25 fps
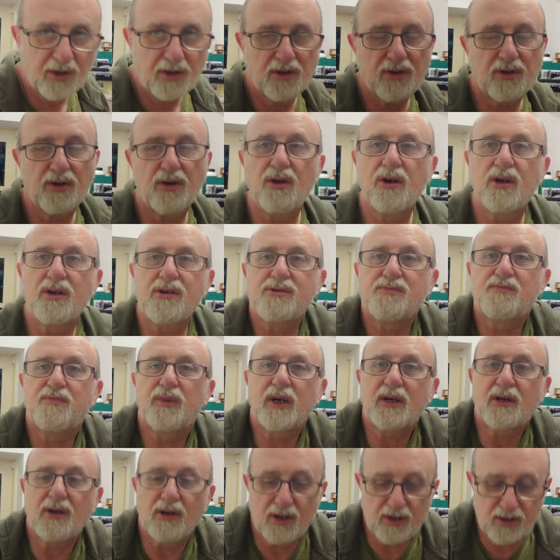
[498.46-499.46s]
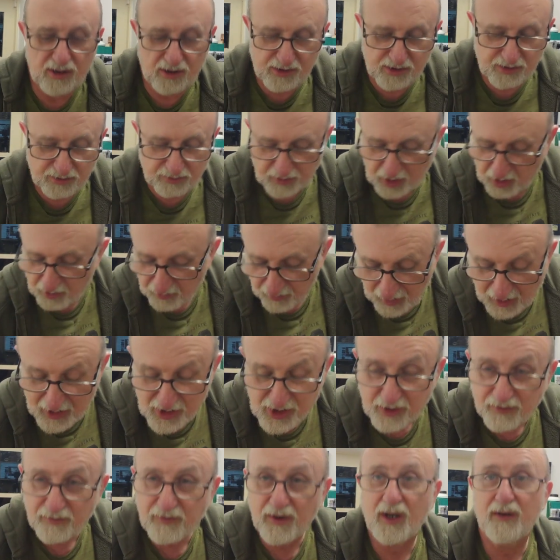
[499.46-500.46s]
oil colours because, no,
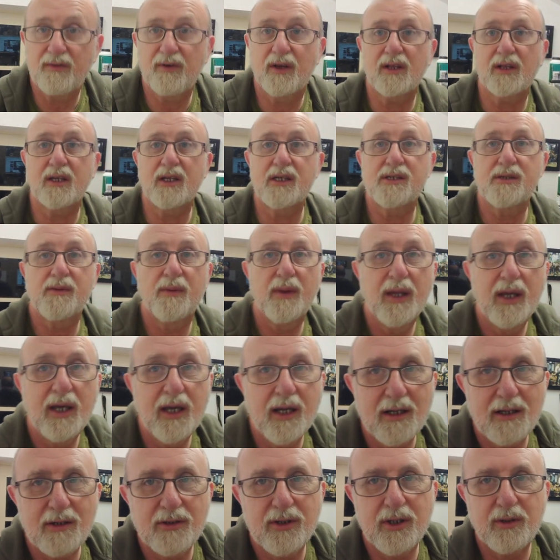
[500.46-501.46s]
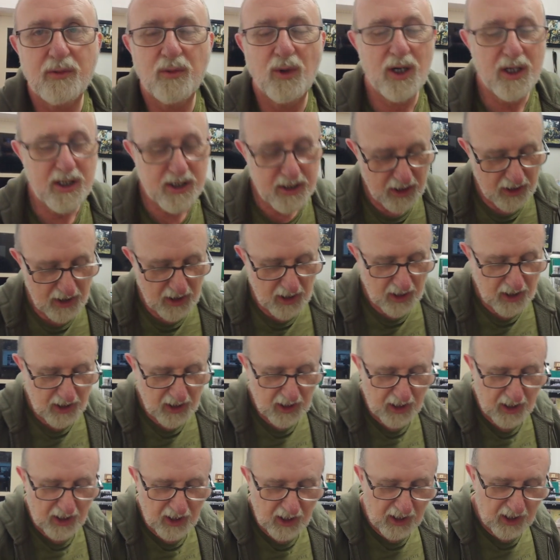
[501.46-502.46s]
actually five alkyds, including white,
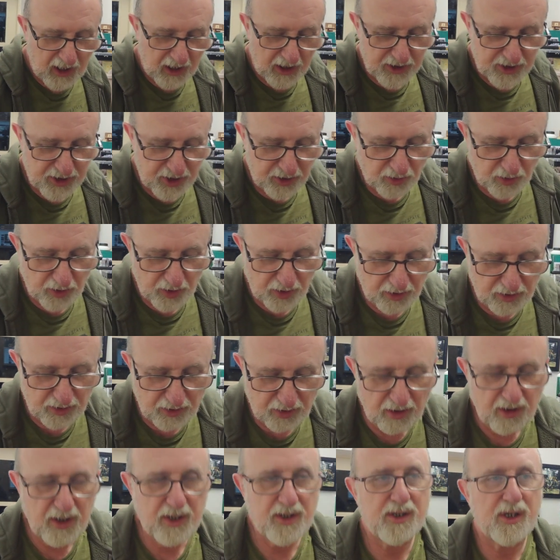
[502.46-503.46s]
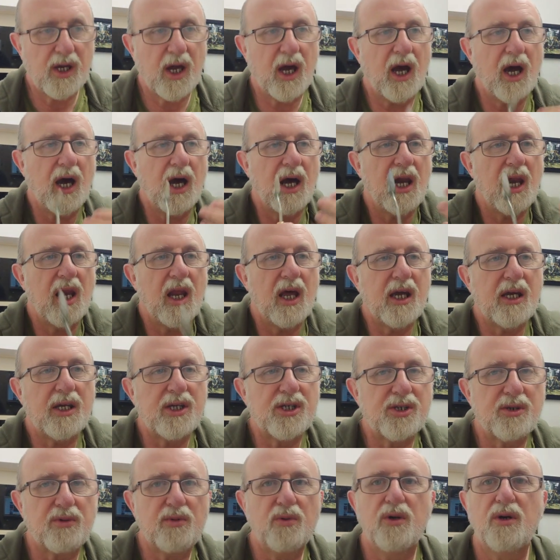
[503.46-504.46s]
and two oil colours. I
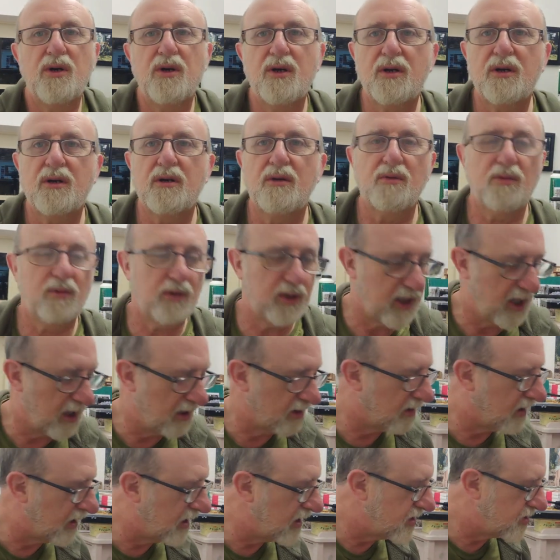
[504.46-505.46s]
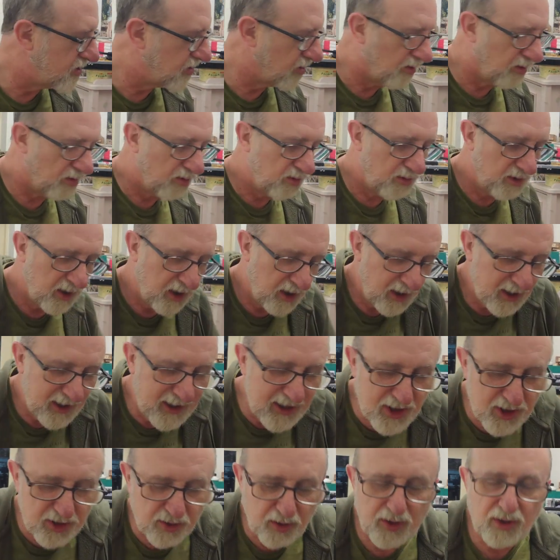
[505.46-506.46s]
like to work with alkyds or at
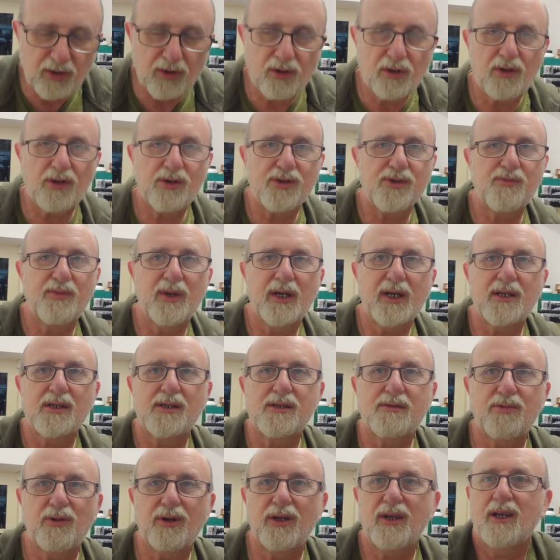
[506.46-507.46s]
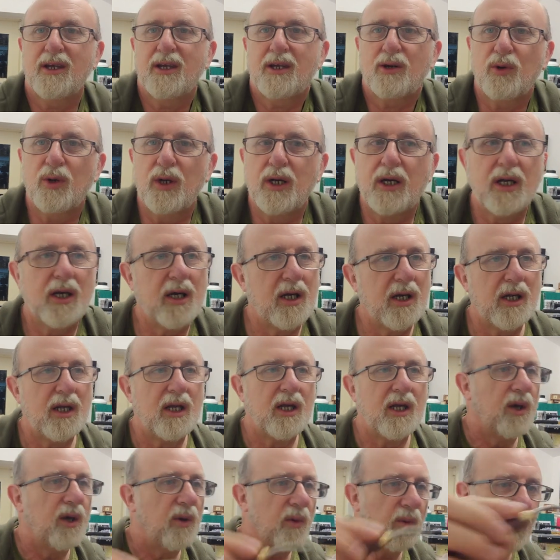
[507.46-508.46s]
least with oils mixed with liquin
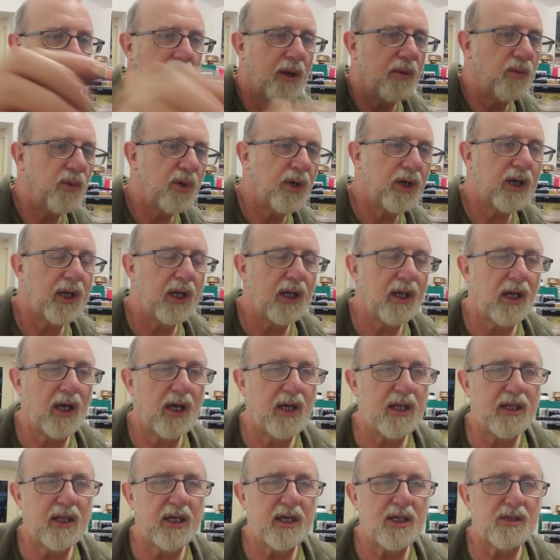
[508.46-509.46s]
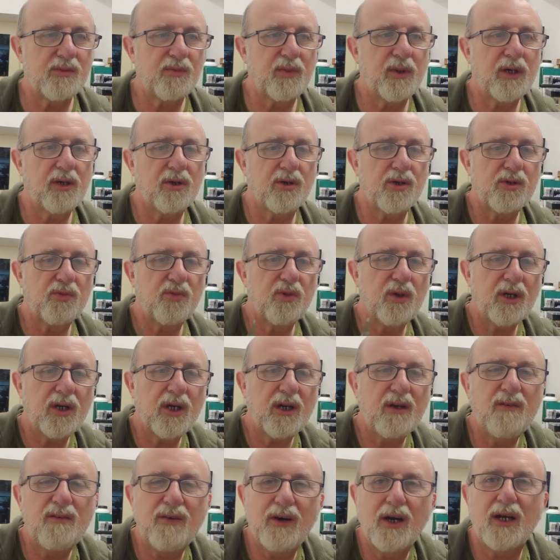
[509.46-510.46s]
when I'm working like this because
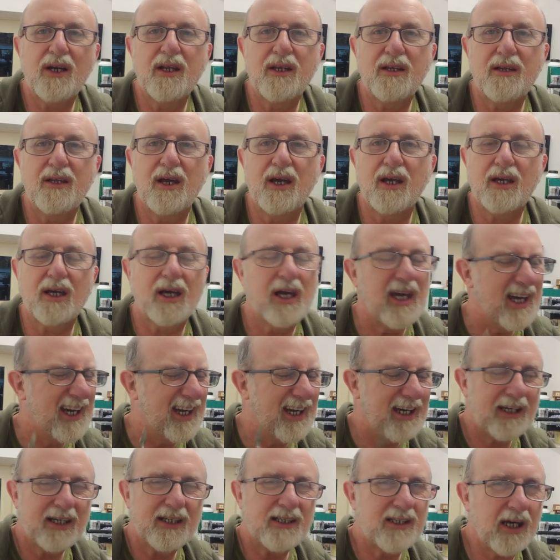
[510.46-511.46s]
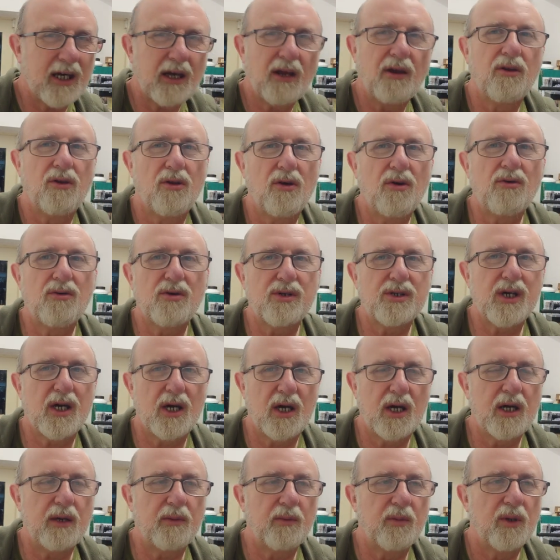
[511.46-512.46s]
working fairly thick, it can take a long
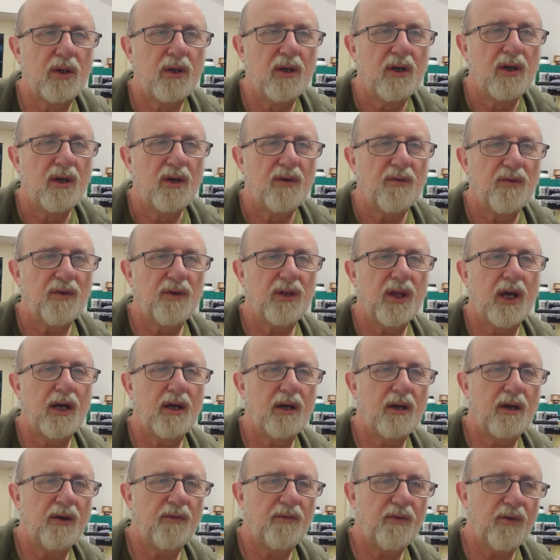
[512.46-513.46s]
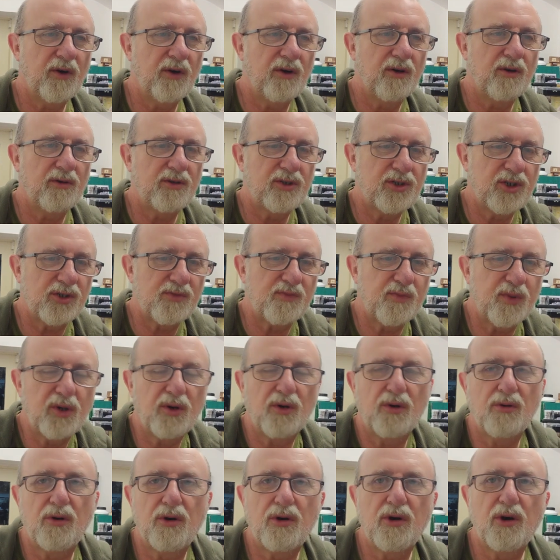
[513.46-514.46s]
time for that for just
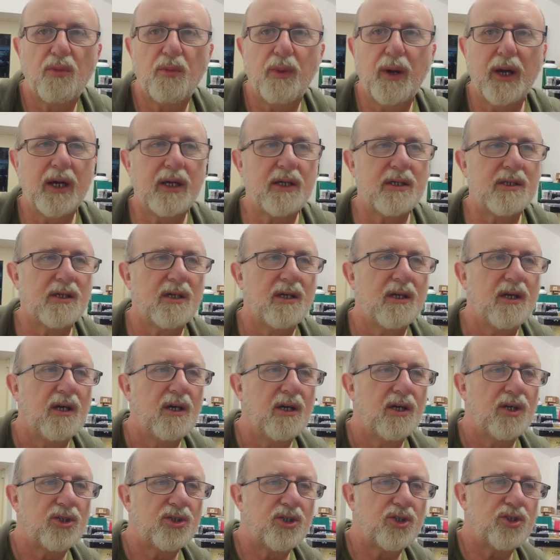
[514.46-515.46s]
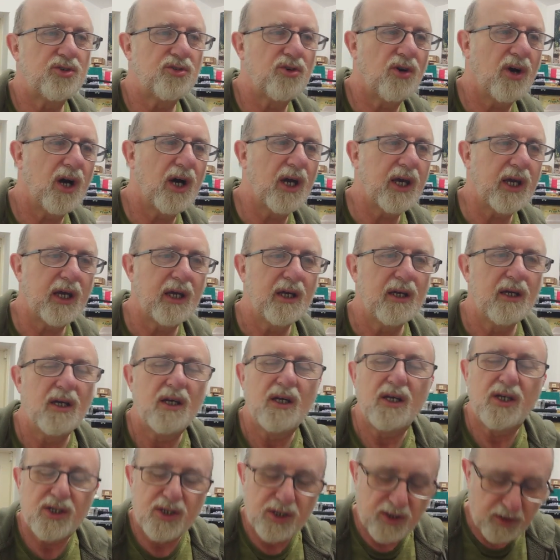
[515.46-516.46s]
pure oil paint to dry.
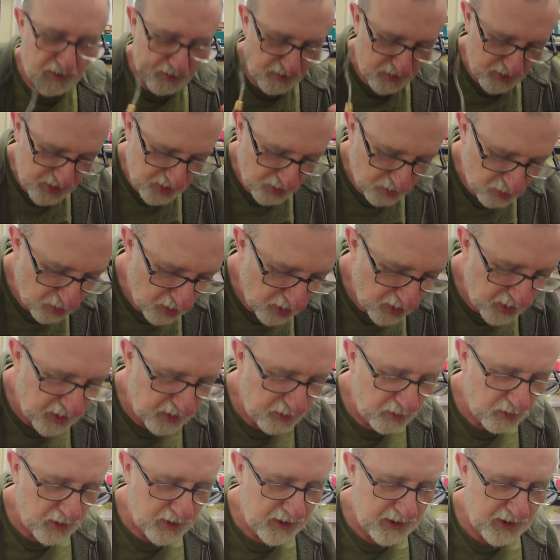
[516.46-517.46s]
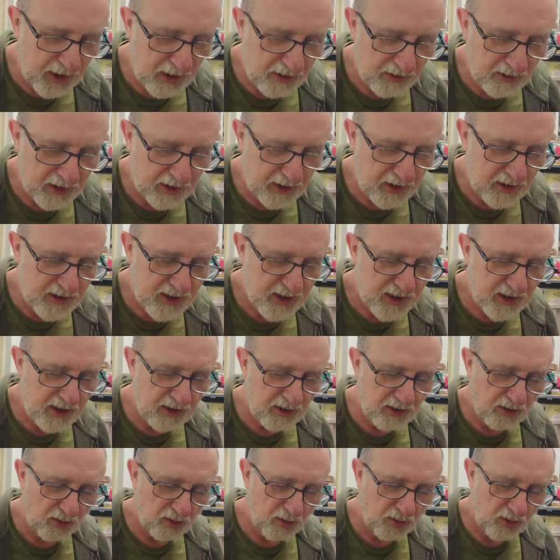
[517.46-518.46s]
So working with the alkyds
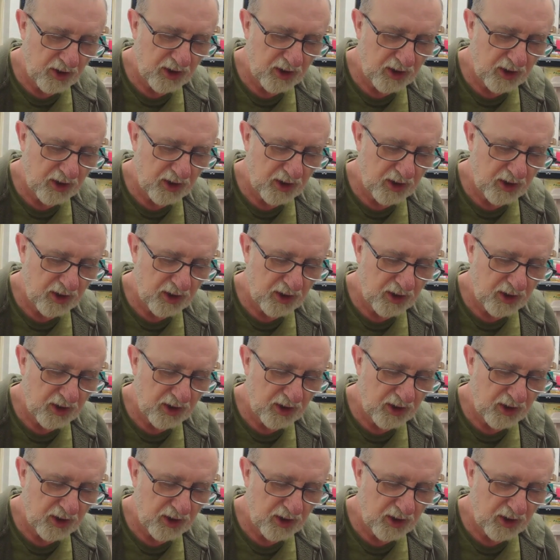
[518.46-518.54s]
or